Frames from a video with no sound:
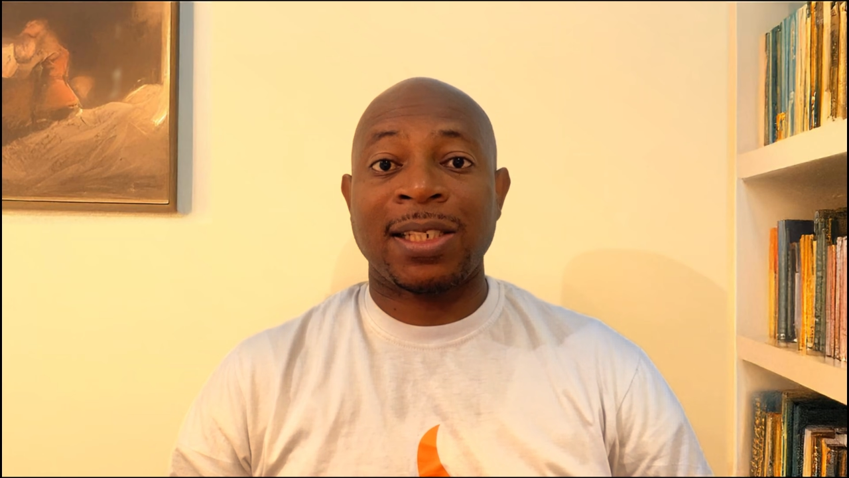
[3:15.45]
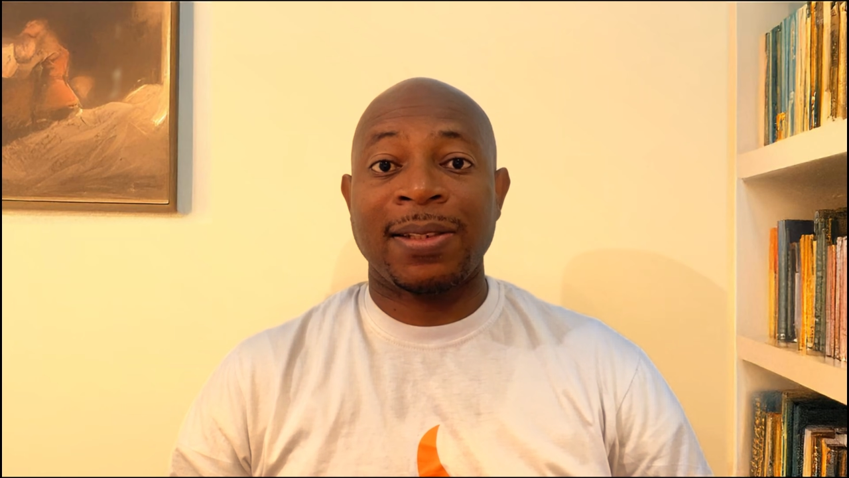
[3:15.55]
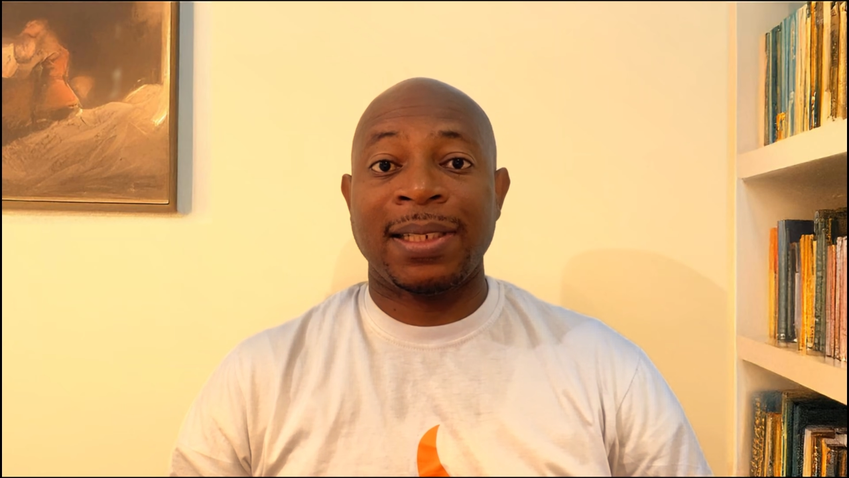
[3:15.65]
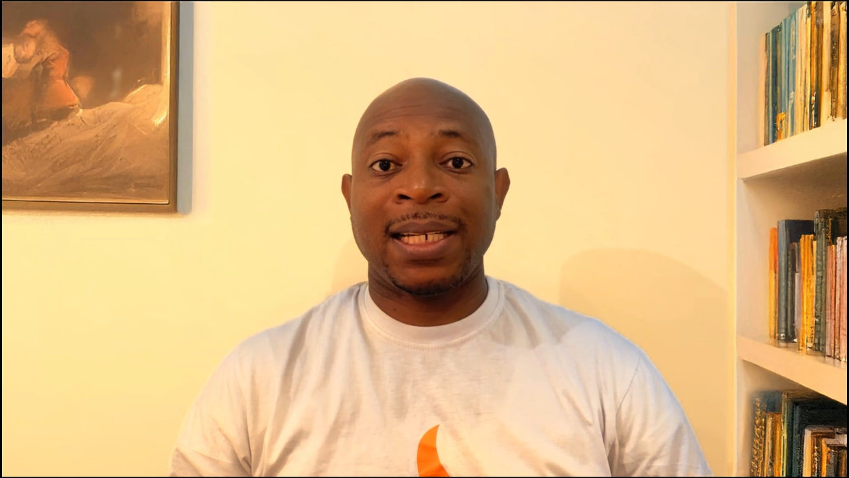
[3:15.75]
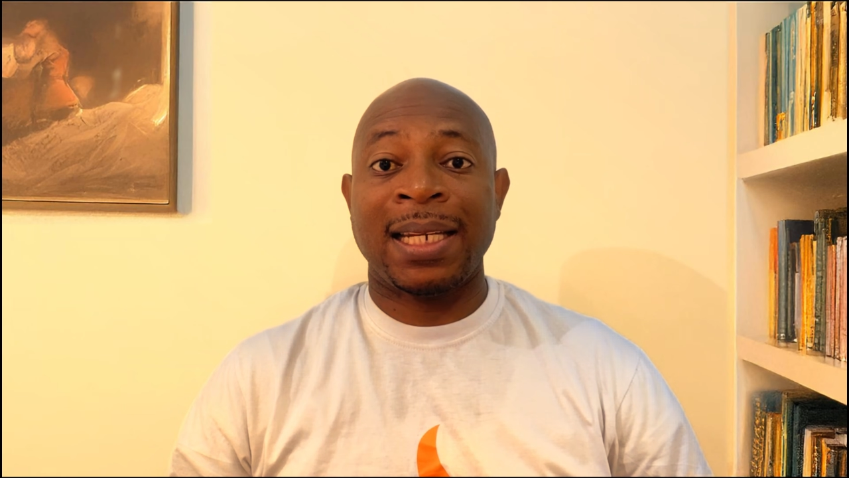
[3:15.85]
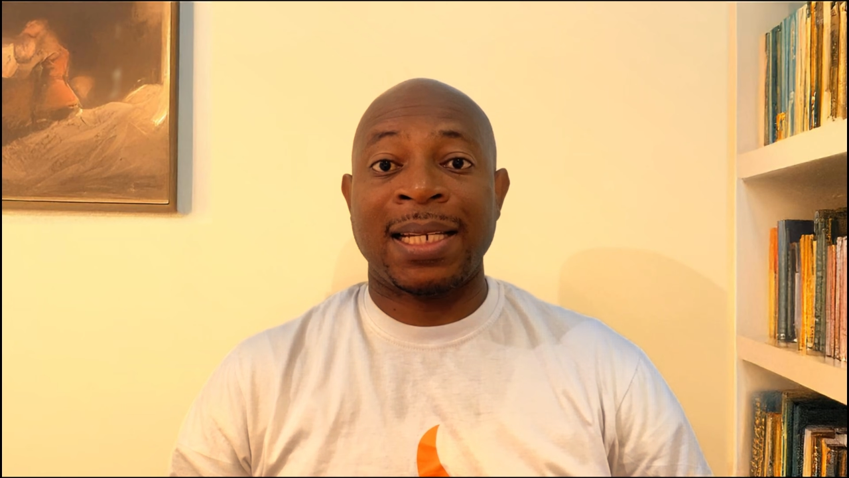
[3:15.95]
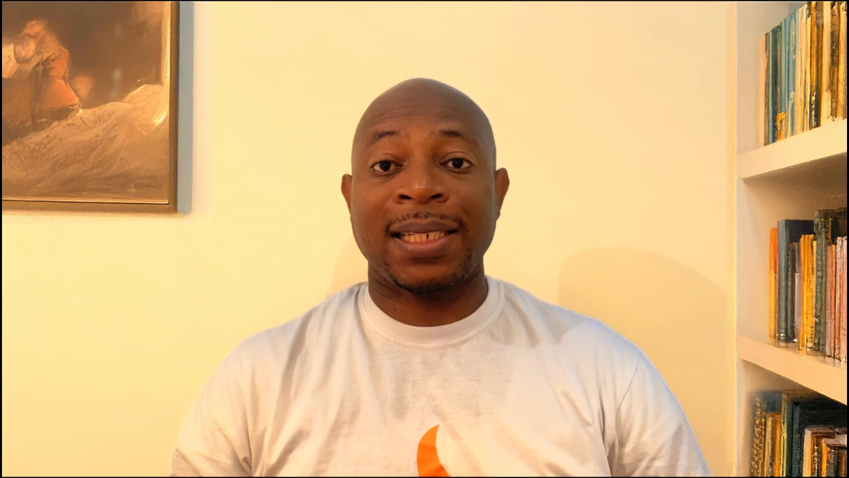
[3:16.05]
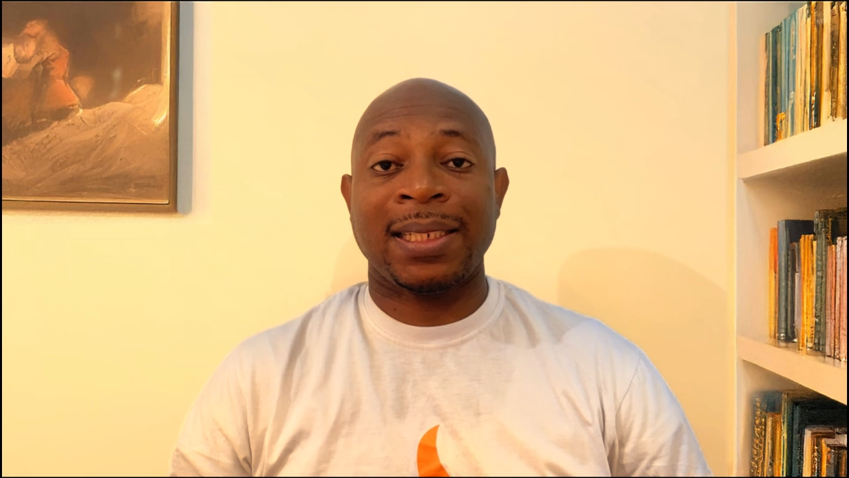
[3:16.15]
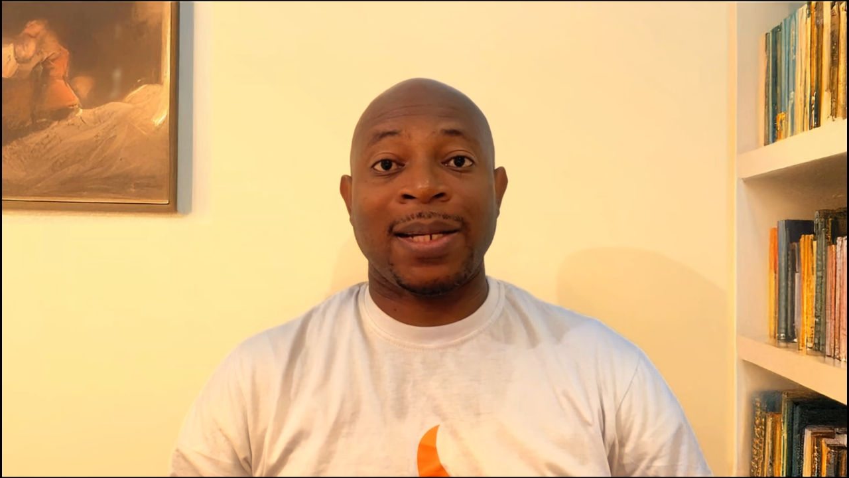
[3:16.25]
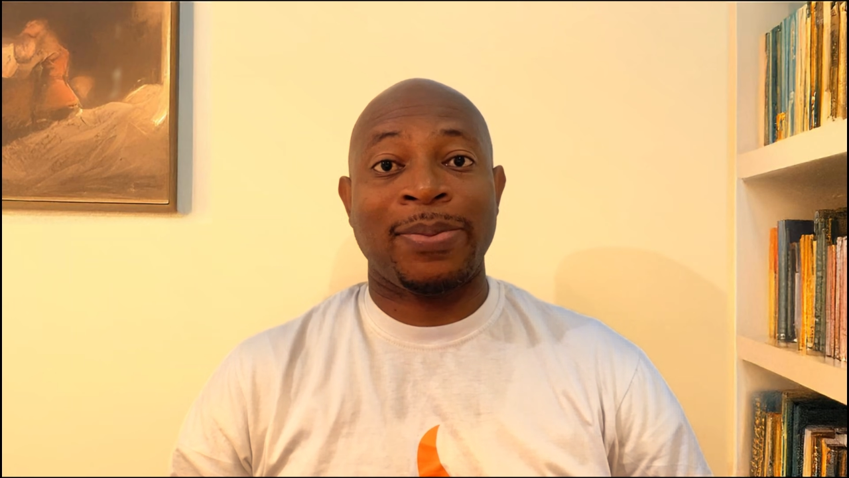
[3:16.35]
treated as
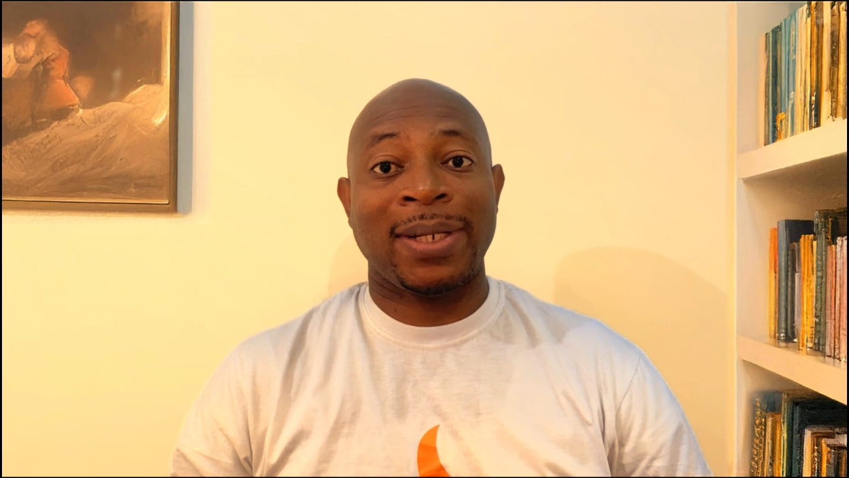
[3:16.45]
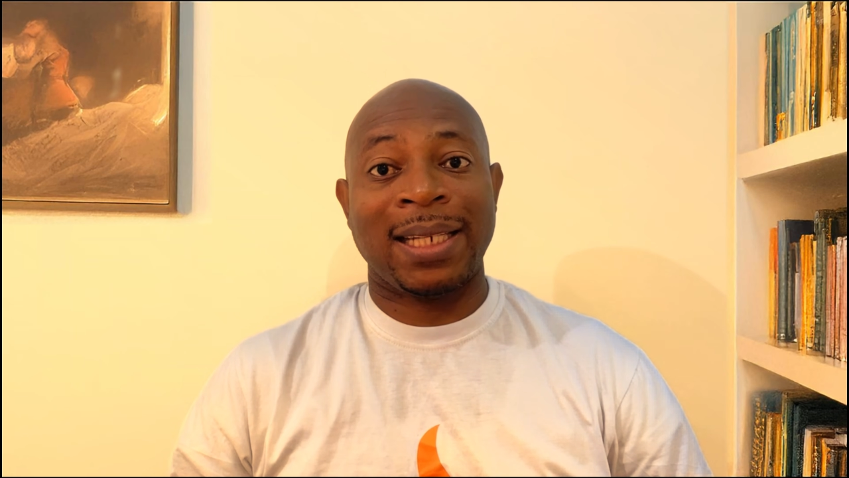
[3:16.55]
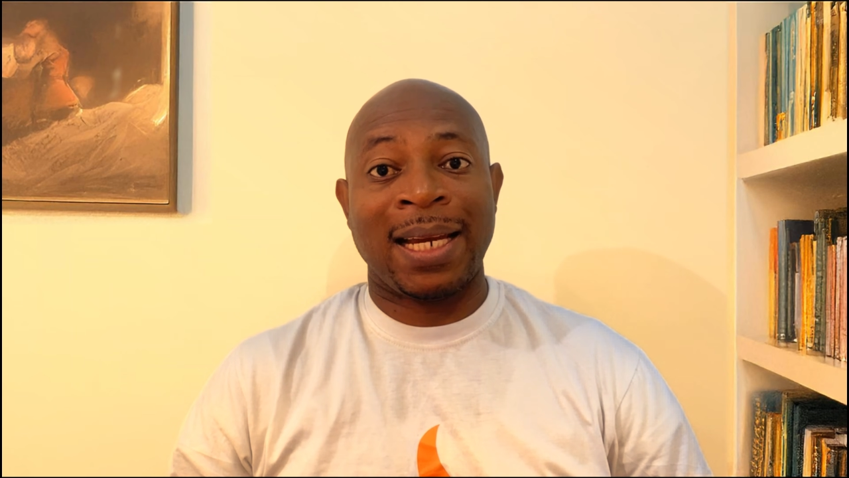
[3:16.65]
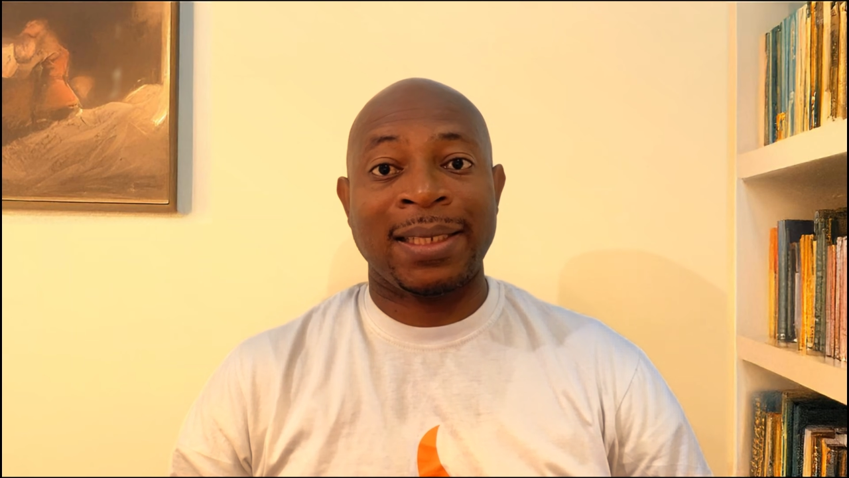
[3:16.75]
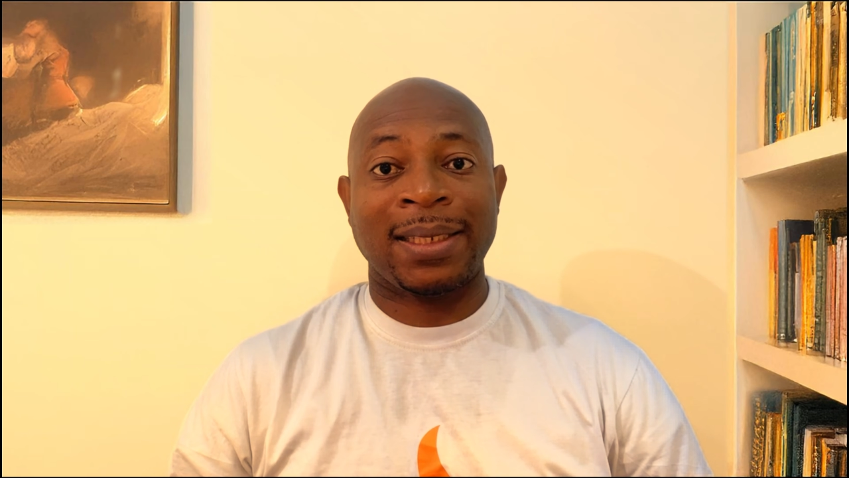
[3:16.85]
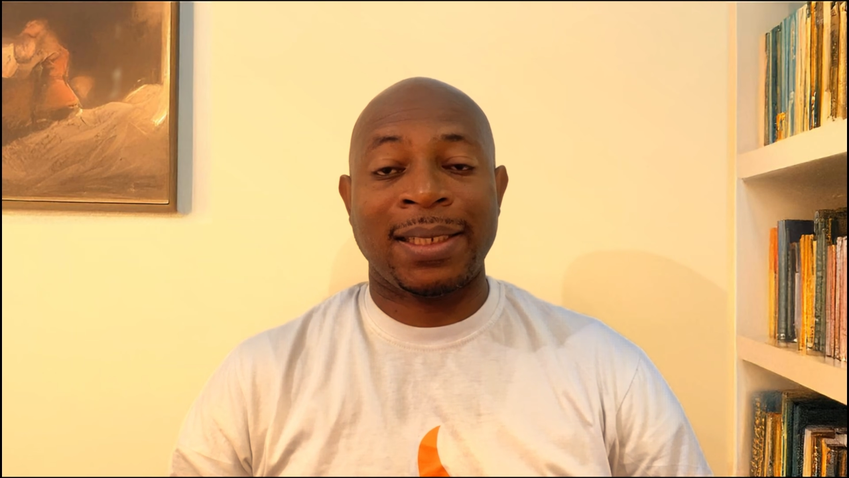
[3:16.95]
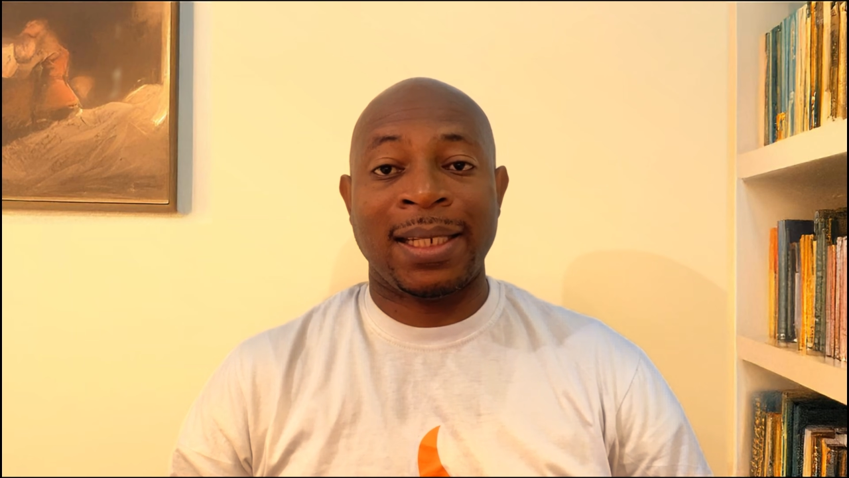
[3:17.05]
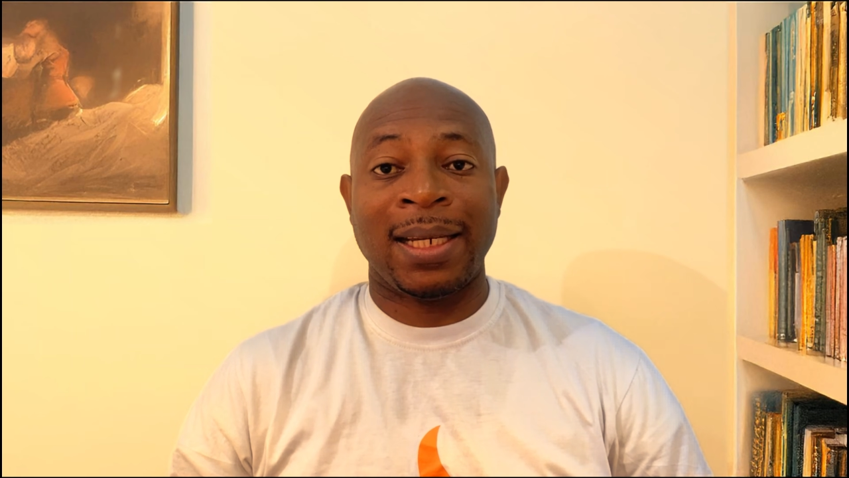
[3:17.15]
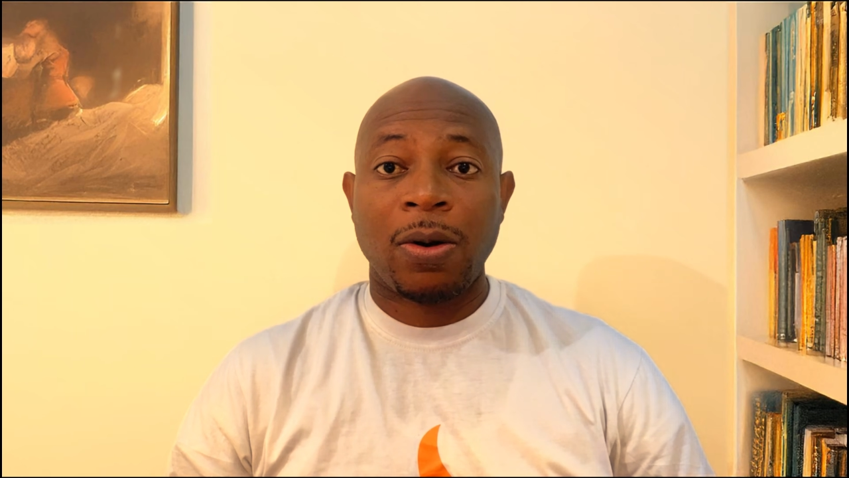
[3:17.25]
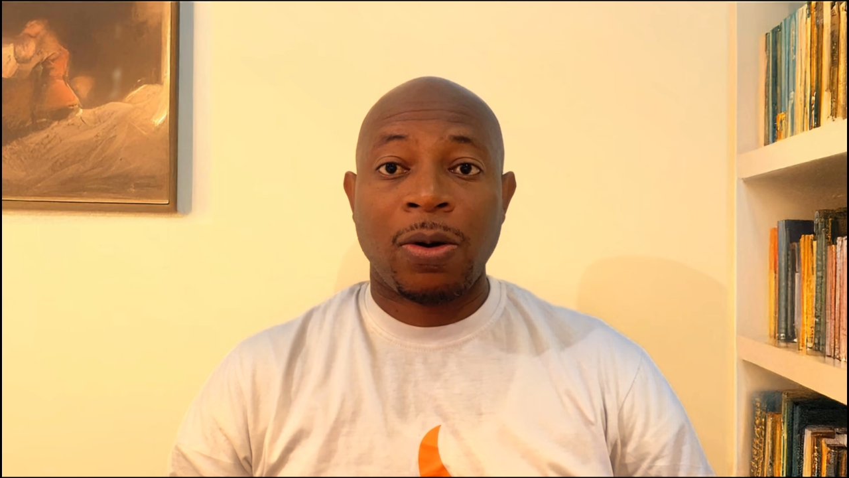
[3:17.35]
a separate entity,